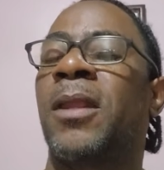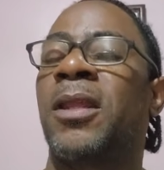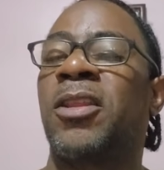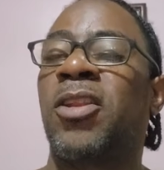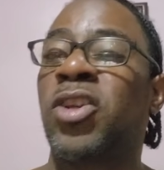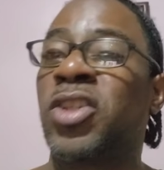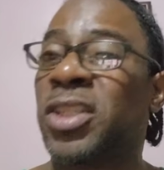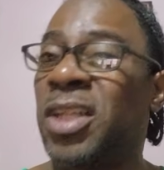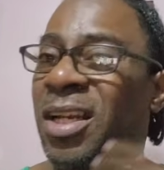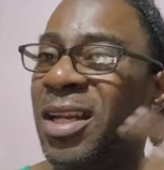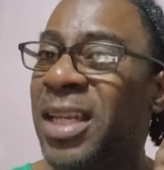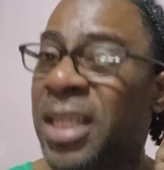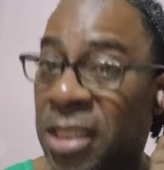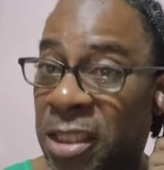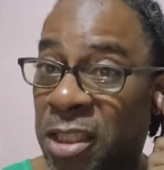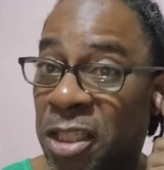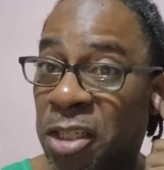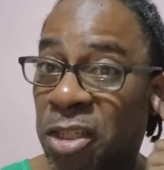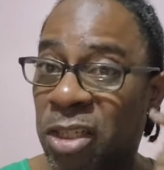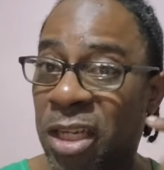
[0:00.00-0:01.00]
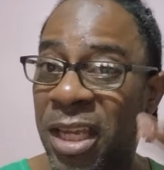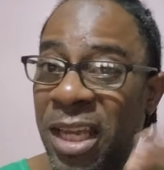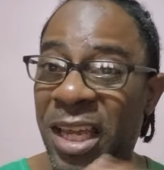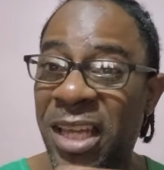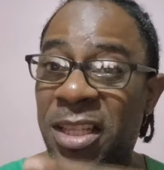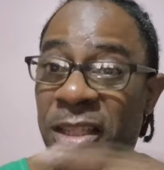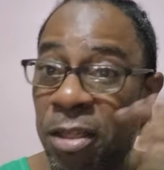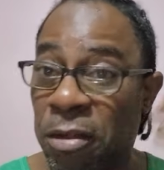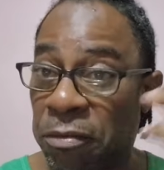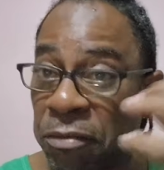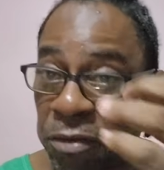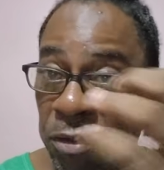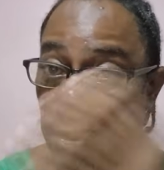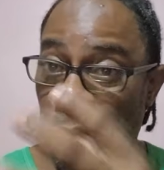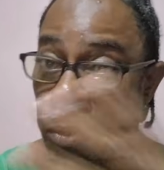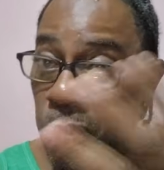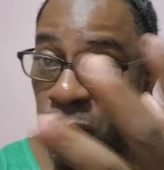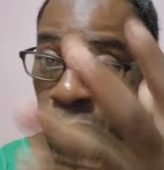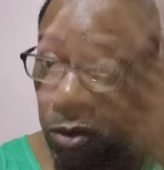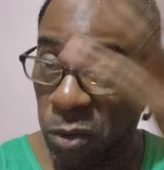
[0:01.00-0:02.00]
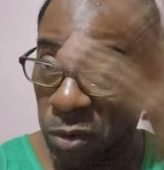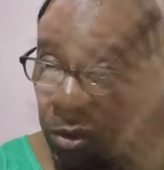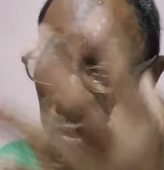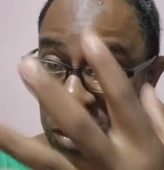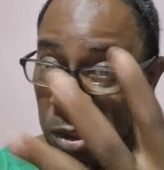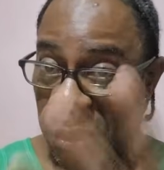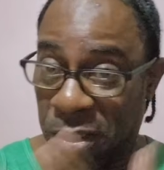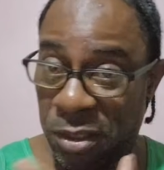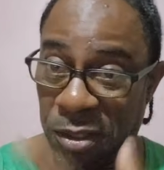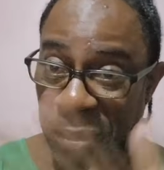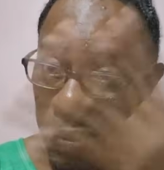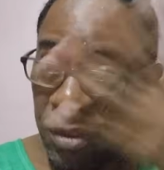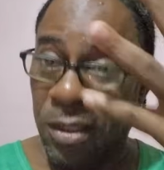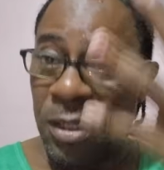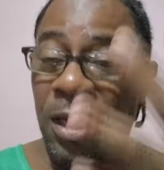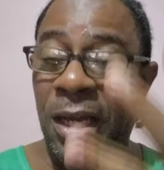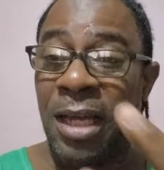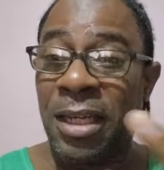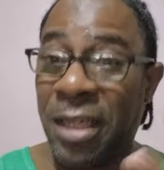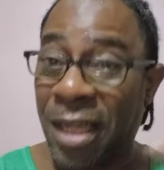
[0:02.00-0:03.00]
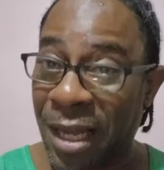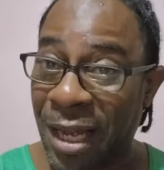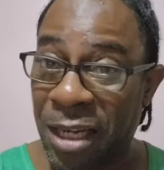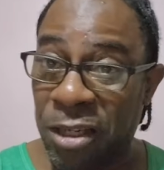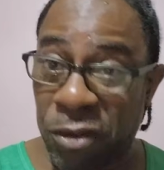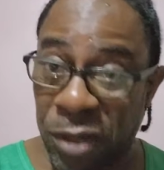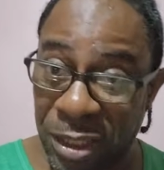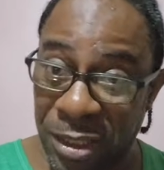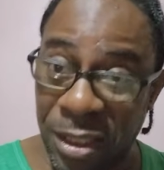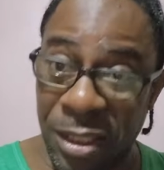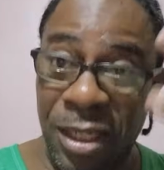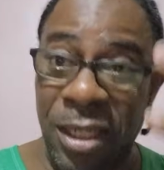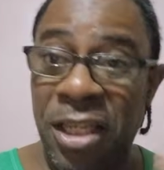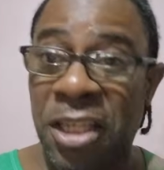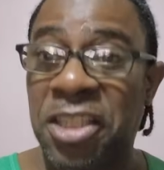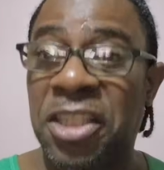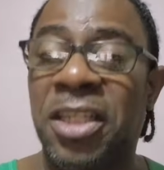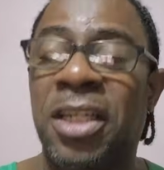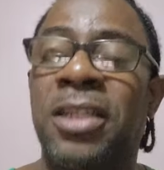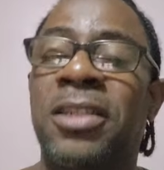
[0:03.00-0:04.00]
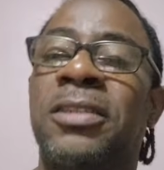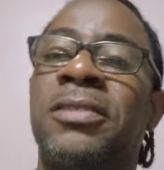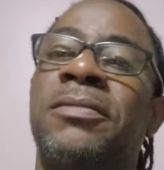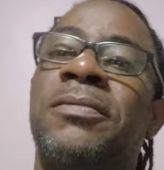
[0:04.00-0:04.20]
Just listening to the interview and the congratulations.